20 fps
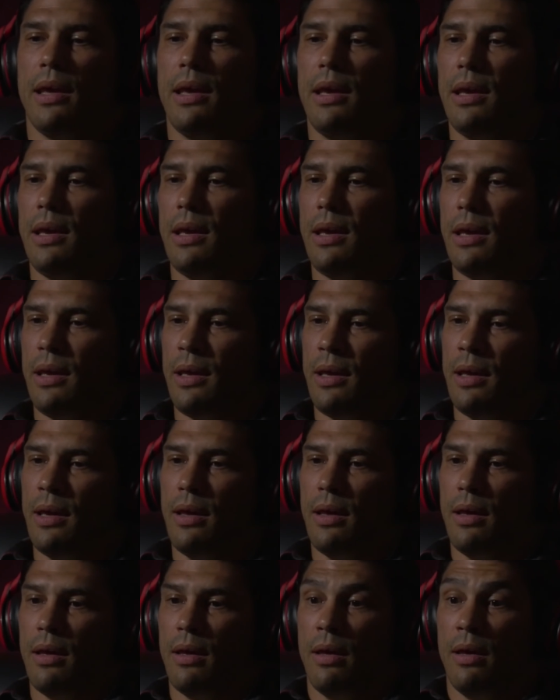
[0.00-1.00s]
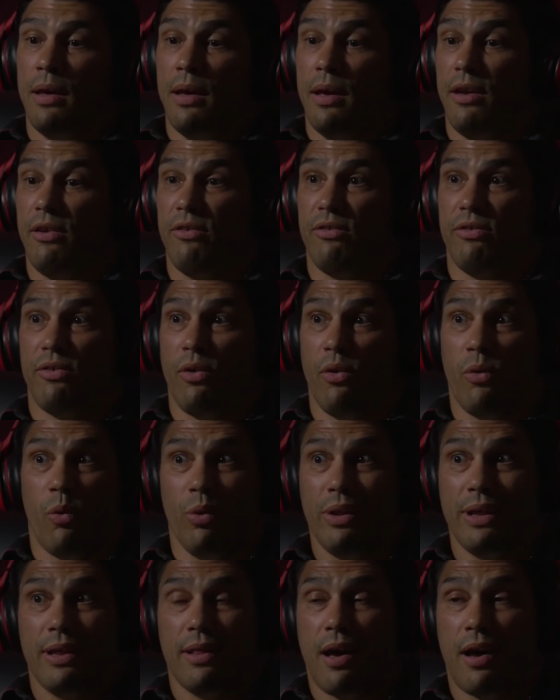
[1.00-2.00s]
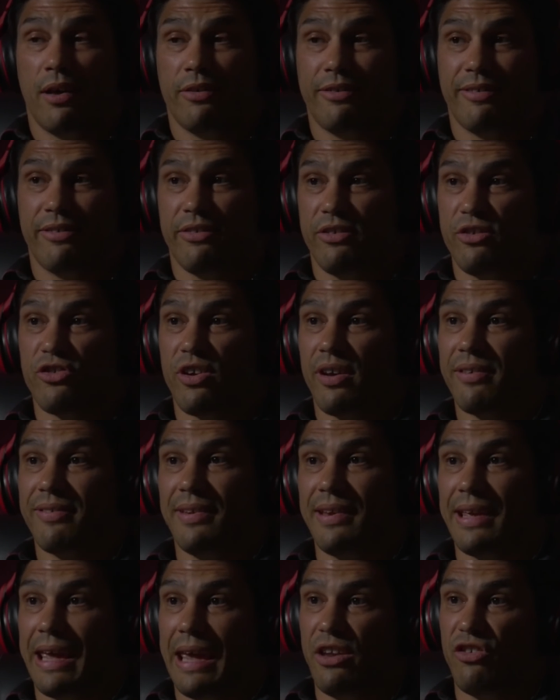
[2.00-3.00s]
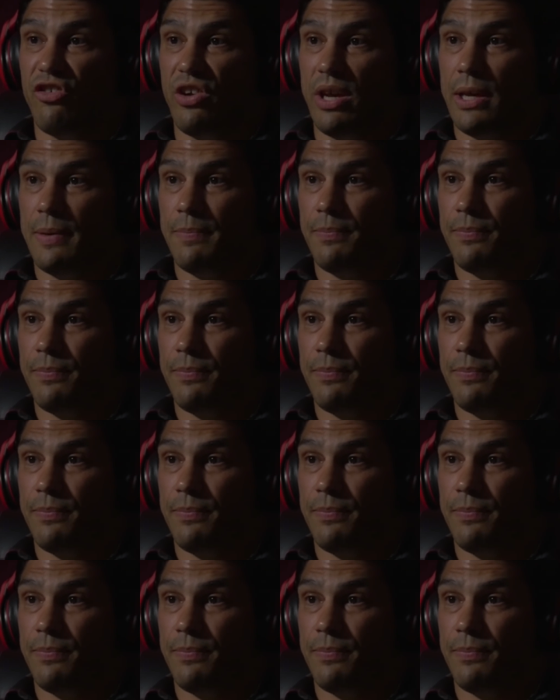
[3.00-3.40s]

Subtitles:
he is only losses to Justin Gaethje.